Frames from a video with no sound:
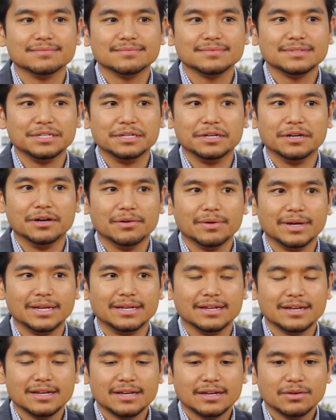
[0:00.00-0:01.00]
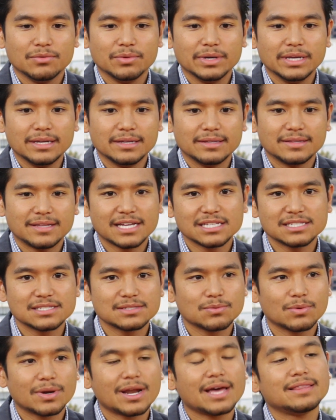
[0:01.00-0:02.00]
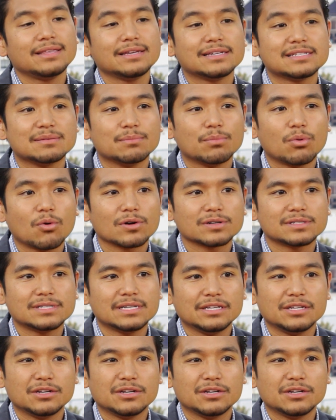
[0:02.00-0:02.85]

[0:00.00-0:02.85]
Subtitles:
You know, and that's what I think is important.